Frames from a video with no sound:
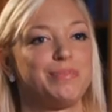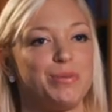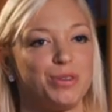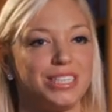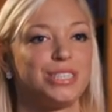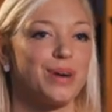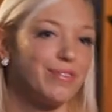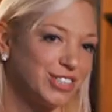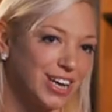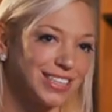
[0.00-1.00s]
be wanting to
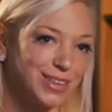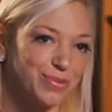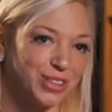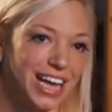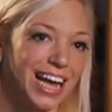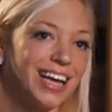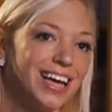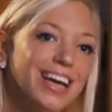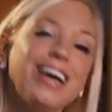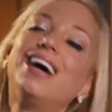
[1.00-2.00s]
advertise it, wouldn't they?
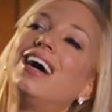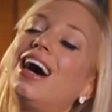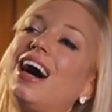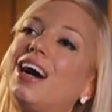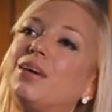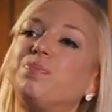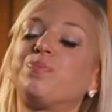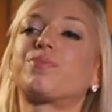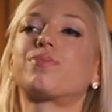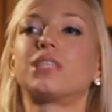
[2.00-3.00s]

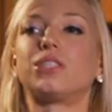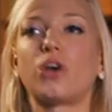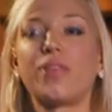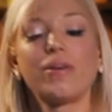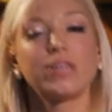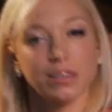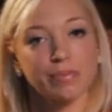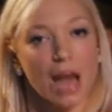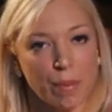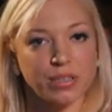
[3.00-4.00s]
So there are
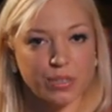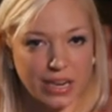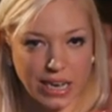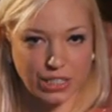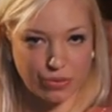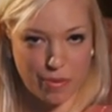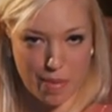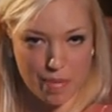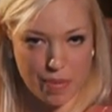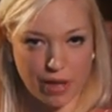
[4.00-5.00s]
some numbers we need to
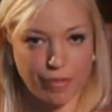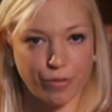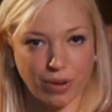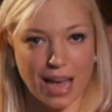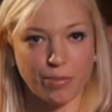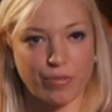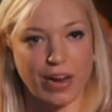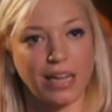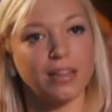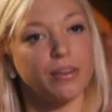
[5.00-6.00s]
remember for label
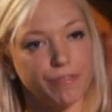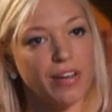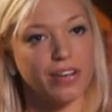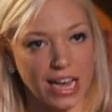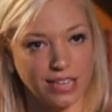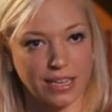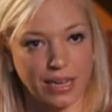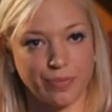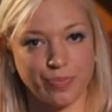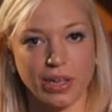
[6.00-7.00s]
reading that are very
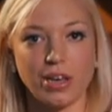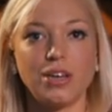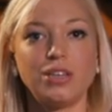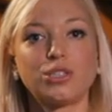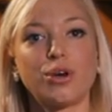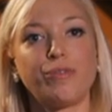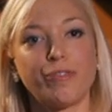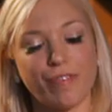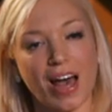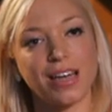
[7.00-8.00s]
easy. So for
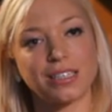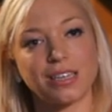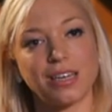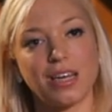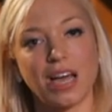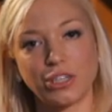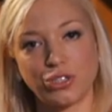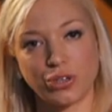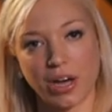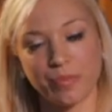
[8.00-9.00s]
fat and
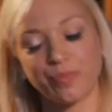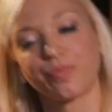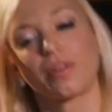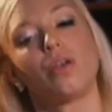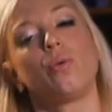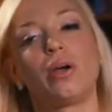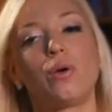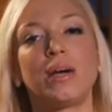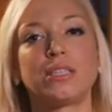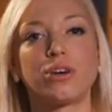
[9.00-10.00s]
sugar, we
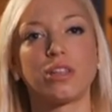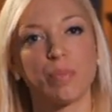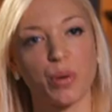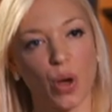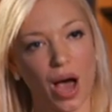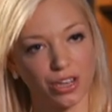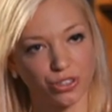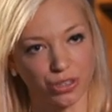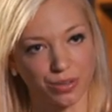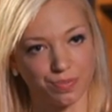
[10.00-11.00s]
always look at the per
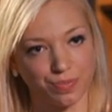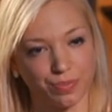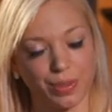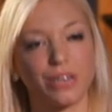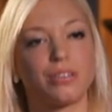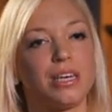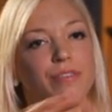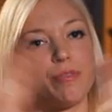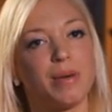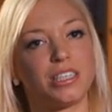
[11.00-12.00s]
100 because the
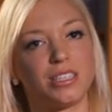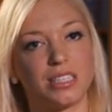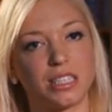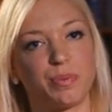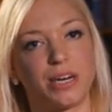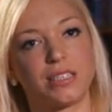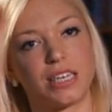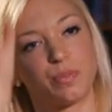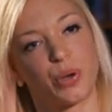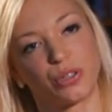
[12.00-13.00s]
information is expressed
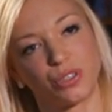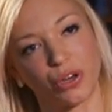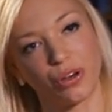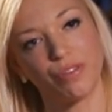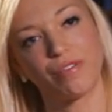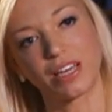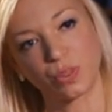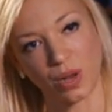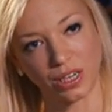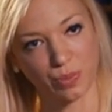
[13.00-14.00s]
as per serve
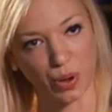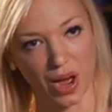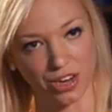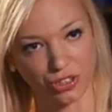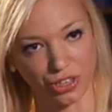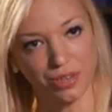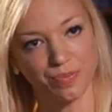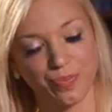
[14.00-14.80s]
as well as per 100,